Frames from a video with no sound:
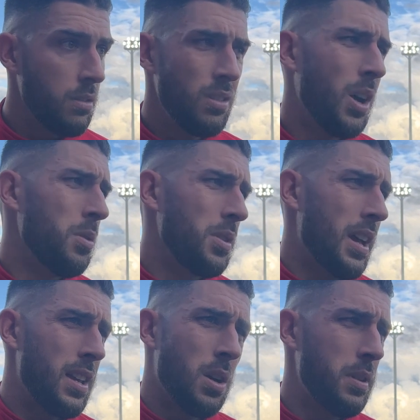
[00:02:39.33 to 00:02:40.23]
No, not
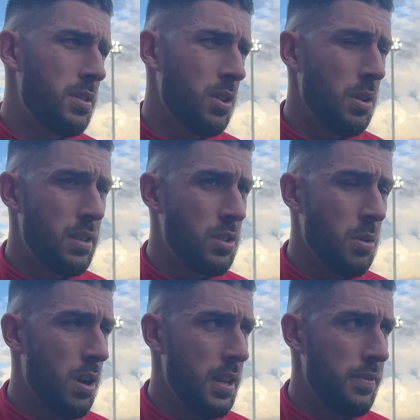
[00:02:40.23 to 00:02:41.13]
yet. You know, it's
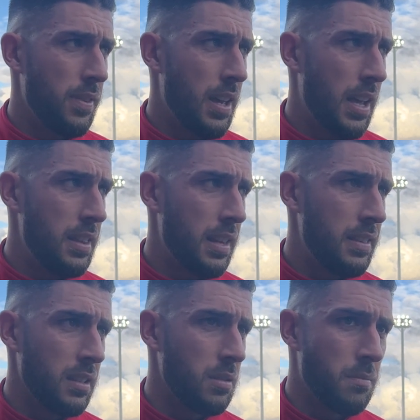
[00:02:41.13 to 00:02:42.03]
too early for that.
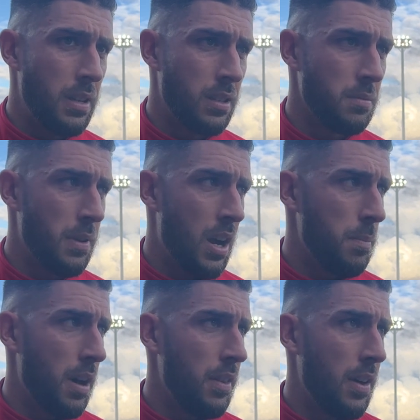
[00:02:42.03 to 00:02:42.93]
It doesn't matter
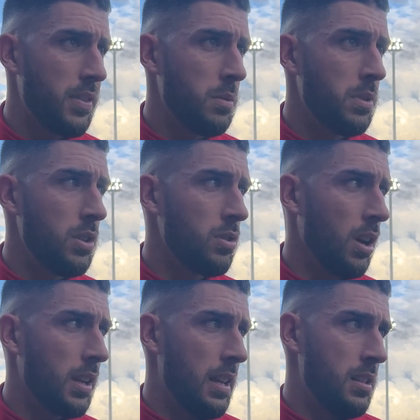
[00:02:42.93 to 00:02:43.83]
about that. I think when you
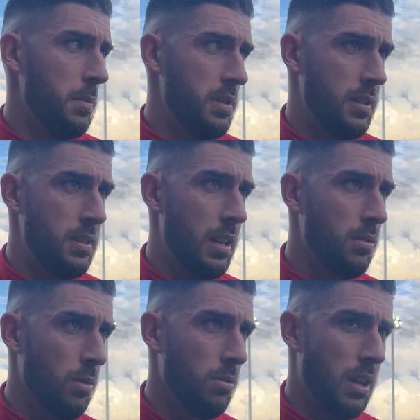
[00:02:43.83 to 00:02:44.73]
start getting to the business end
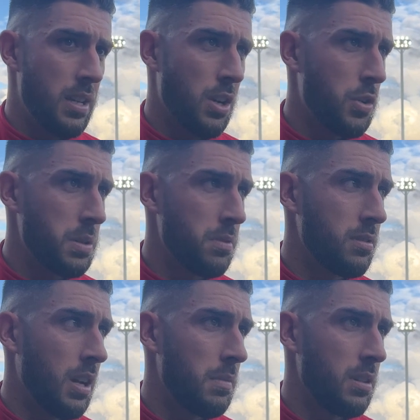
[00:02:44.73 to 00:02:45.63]
or like, you know, Christmas
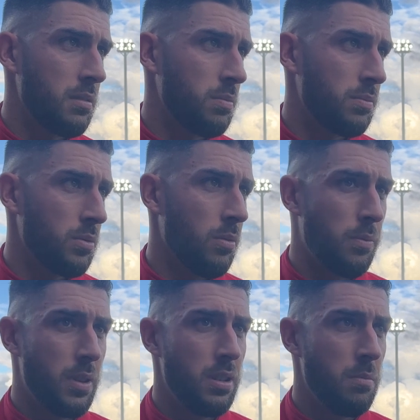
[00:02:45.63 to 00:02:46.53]
time, that's sort
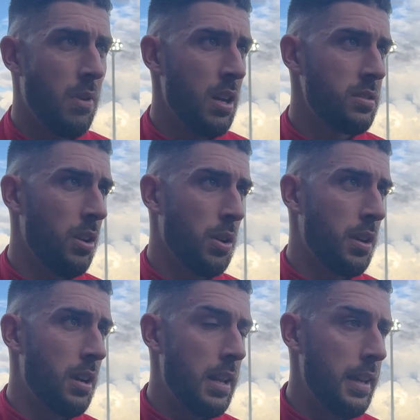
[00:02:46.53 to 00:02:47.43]
of when you might start
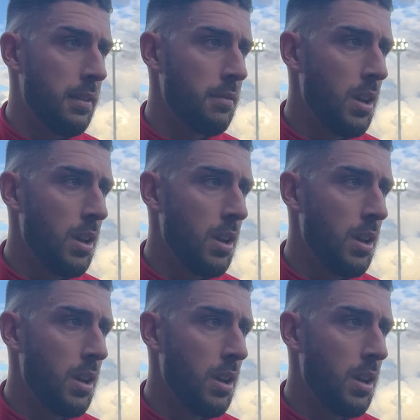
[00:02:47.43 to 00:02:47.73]
looking at the league and